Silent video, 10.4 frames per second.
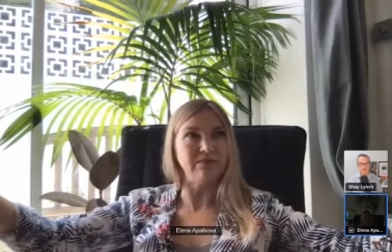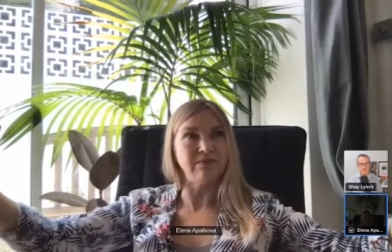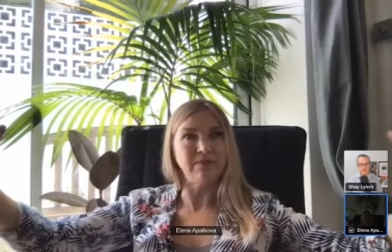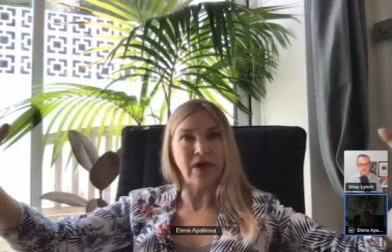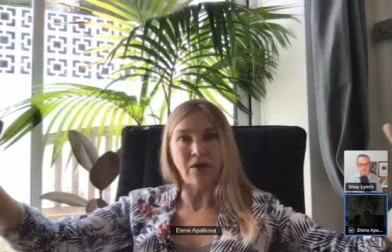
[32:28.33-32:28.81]

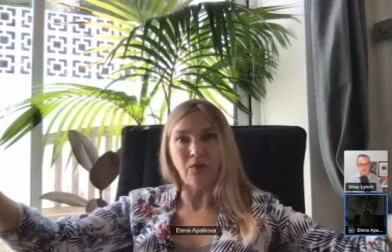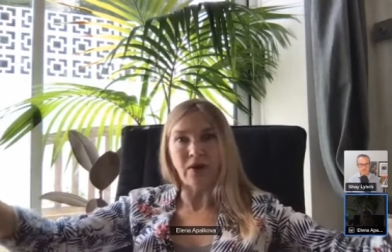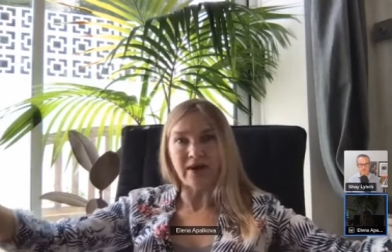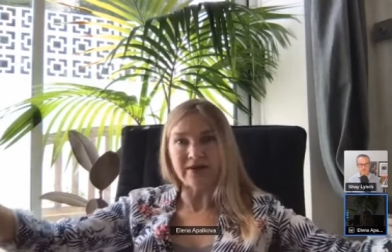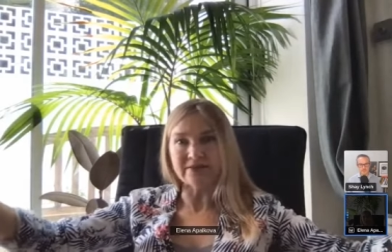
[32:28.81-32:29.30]
are
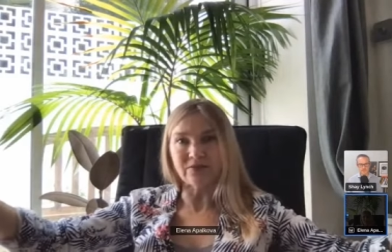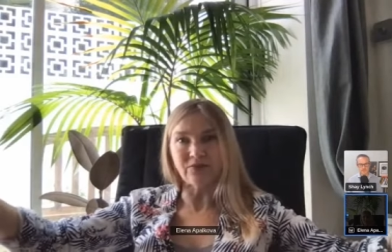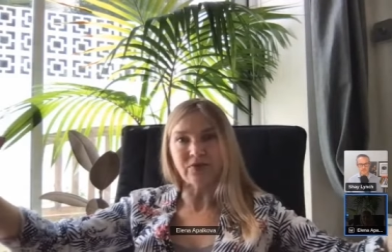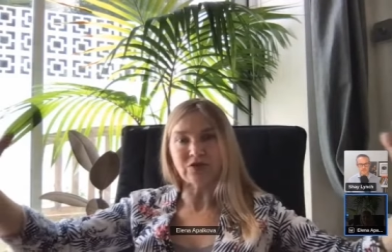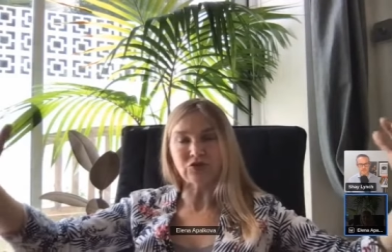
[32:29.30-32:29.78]
wiser,
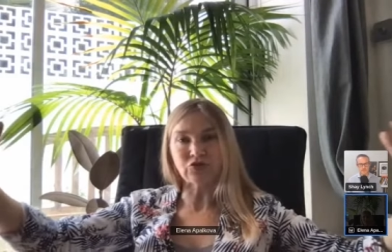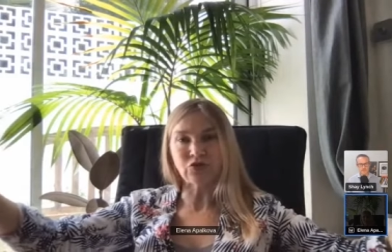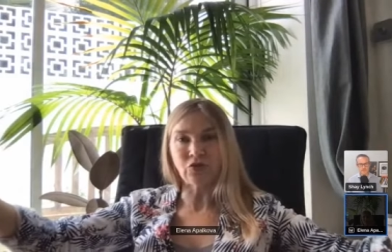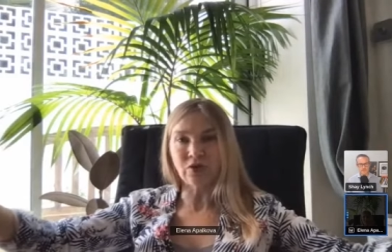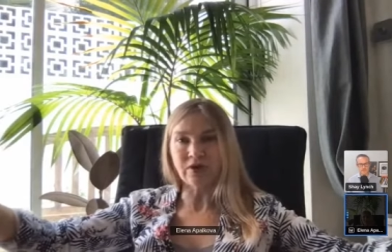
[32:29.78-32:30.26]
we are
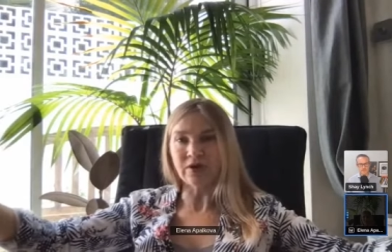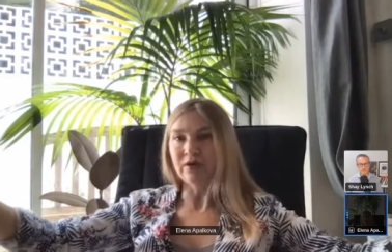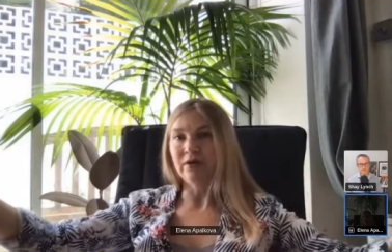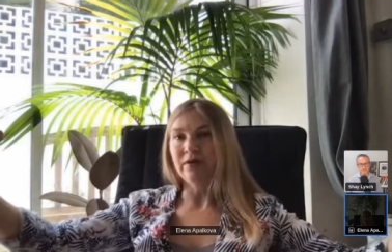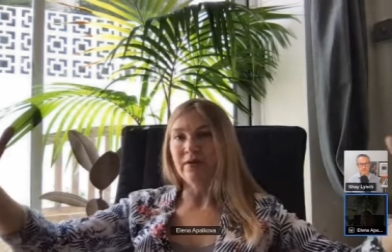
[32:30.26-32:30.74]
stronger,
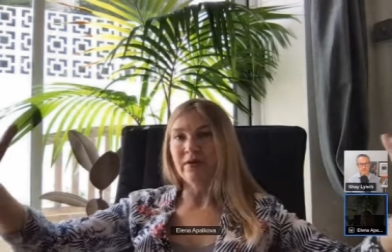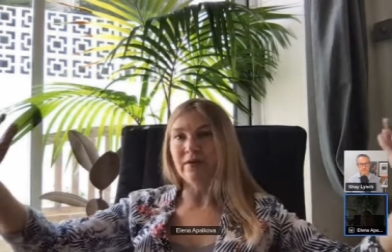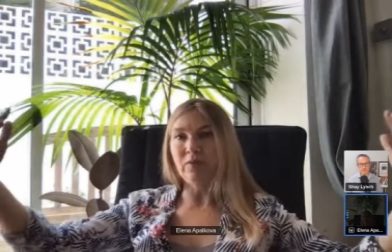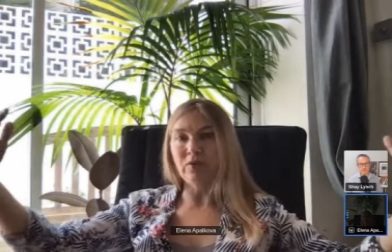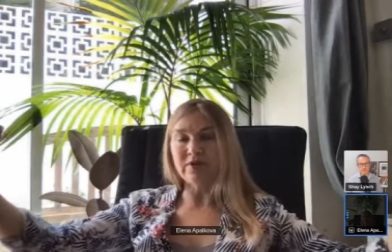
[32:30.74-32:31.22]
and
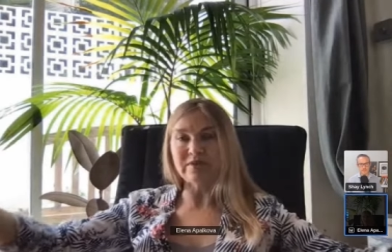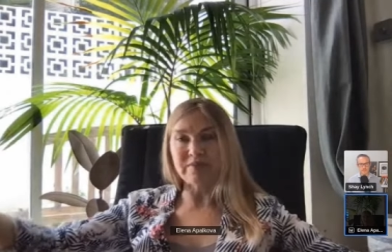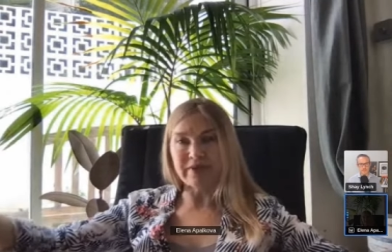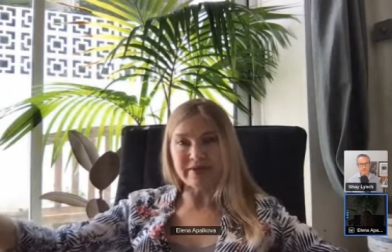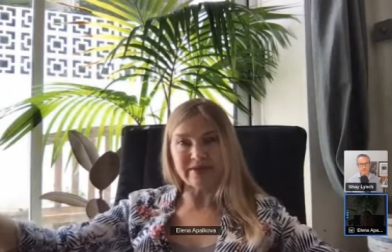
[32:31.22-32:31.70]
more
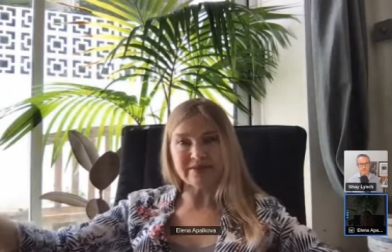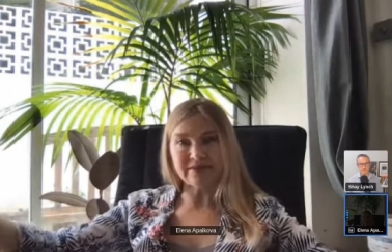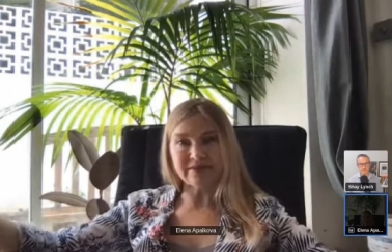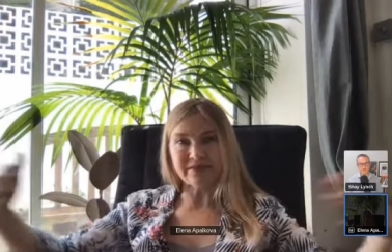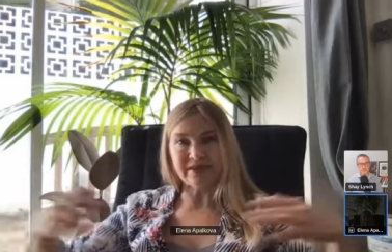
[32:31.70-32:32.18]

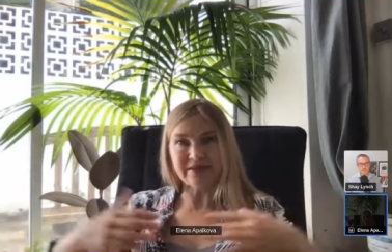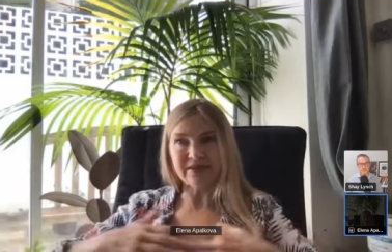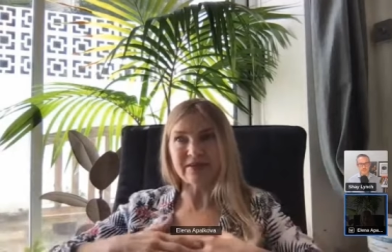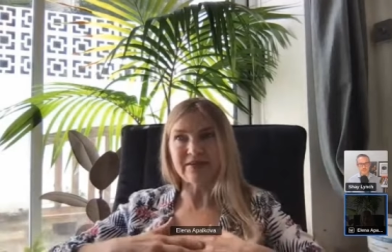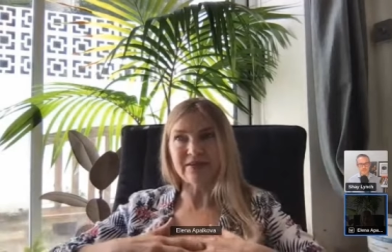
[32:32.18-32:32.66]
experienced, right?
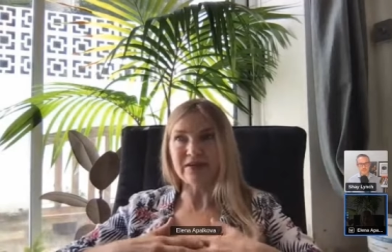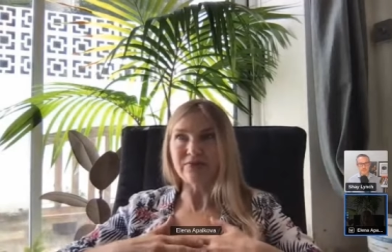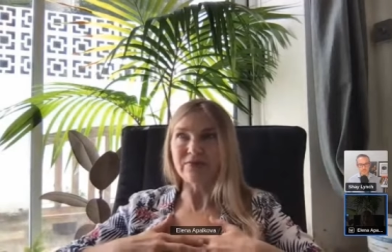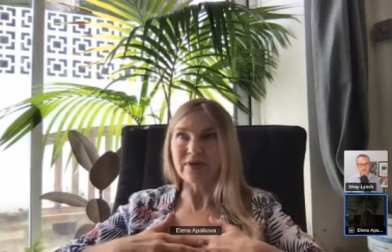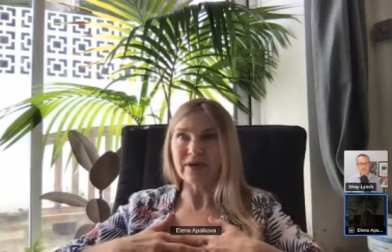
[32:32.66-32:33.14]
Like like
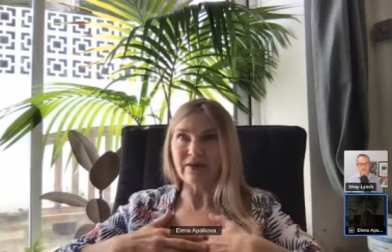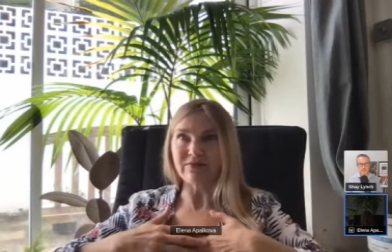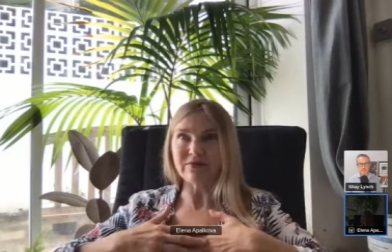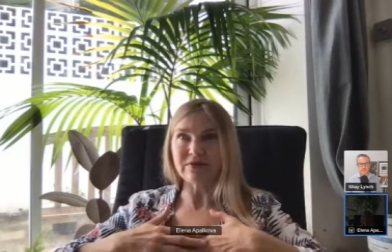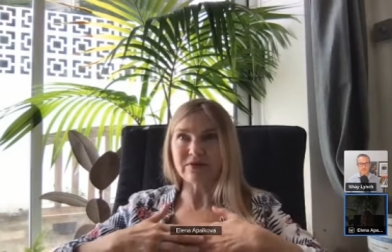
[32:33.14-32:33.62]
we have,
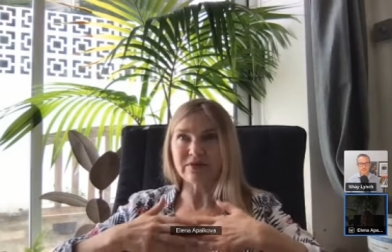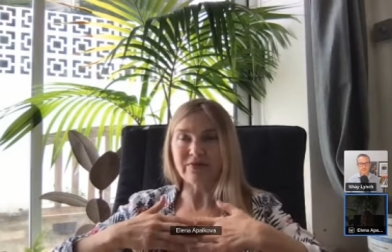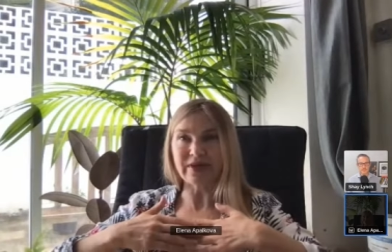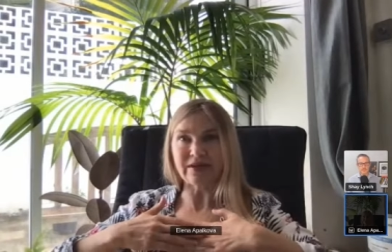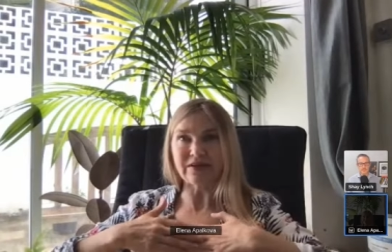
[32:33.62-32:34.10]
we
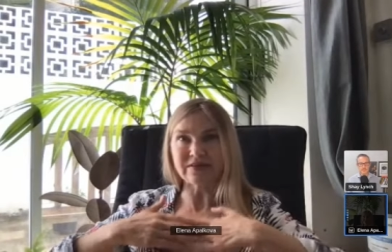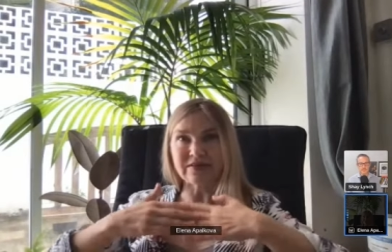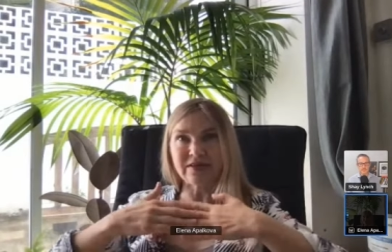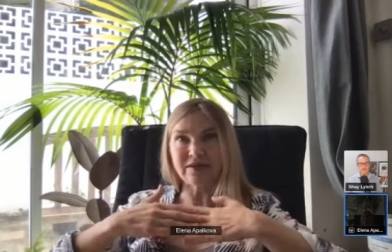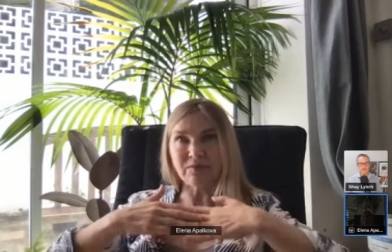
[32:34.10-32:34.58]
can
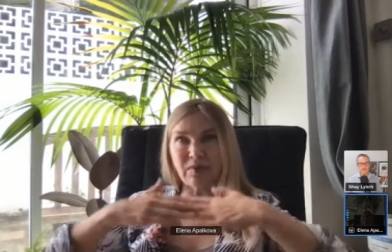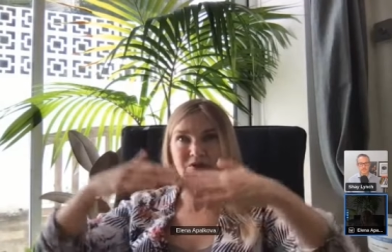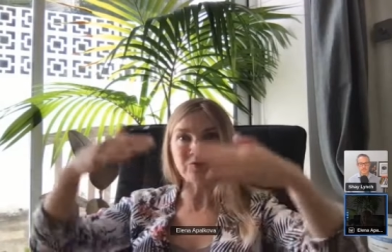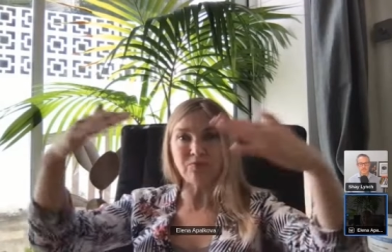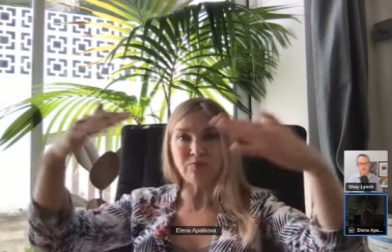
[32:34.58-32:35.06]
see
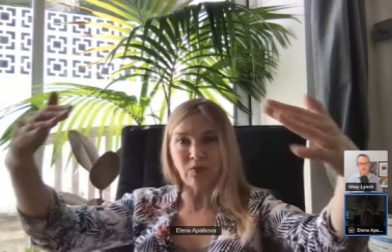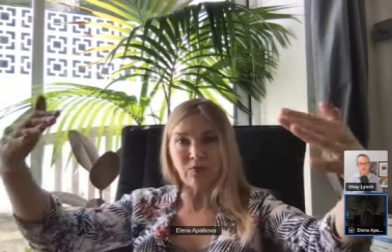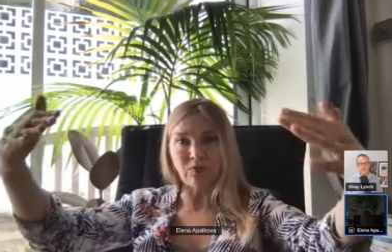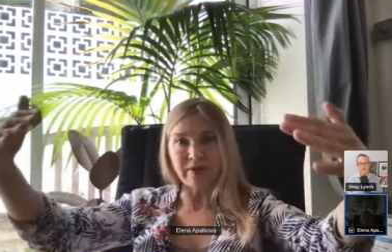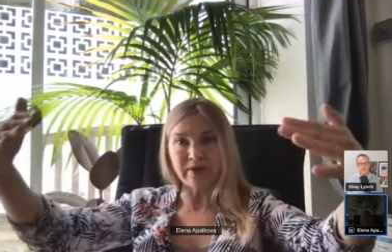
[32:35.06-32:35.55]
much more
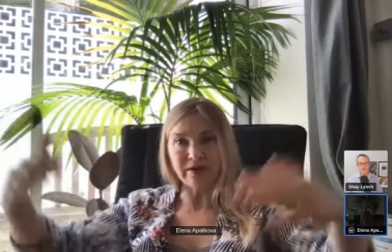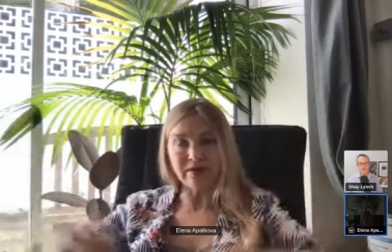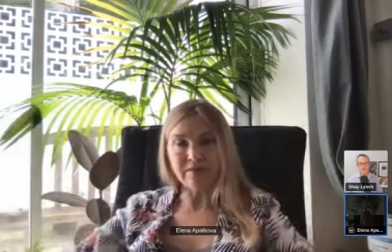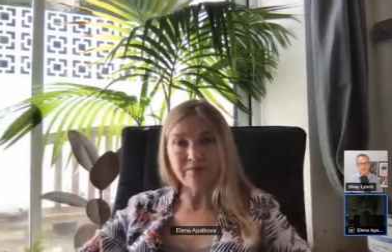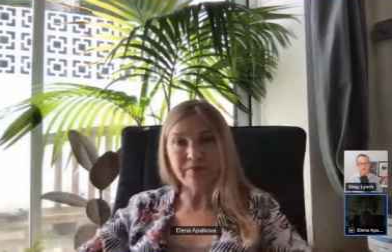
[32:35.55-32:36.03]
bigger
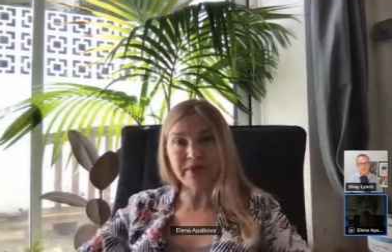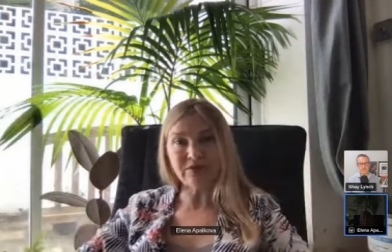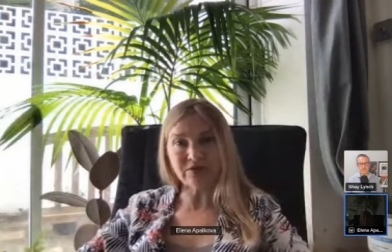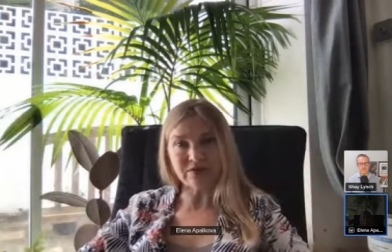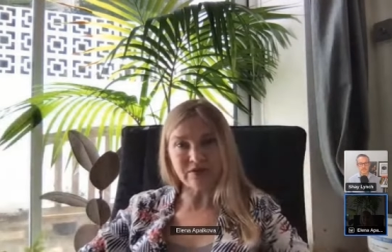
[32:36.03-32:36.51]

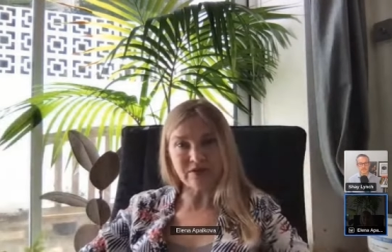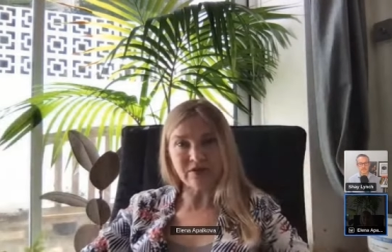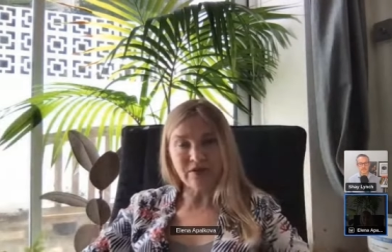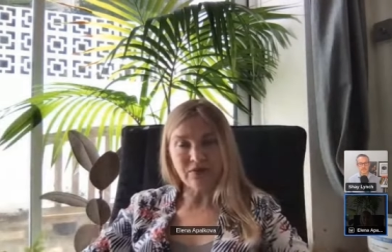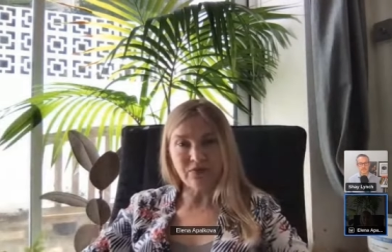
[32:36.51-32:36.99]
picture than
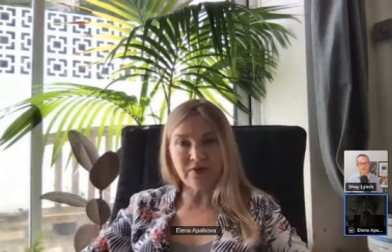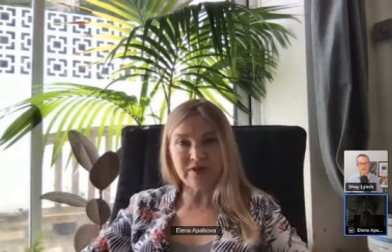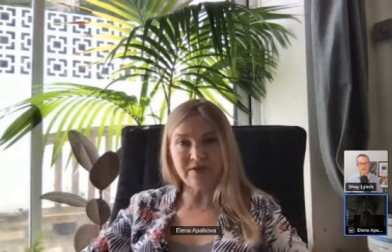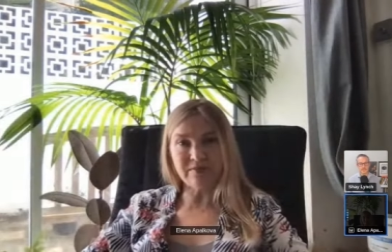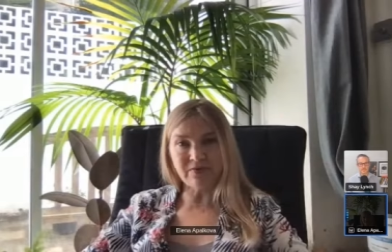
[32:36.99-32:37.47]
we
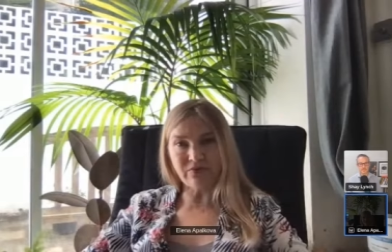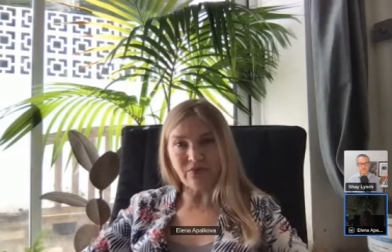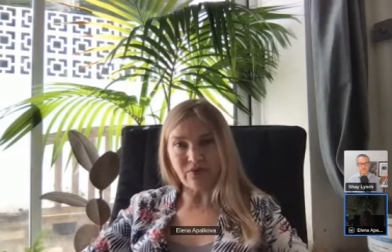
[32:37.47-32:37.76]
did before.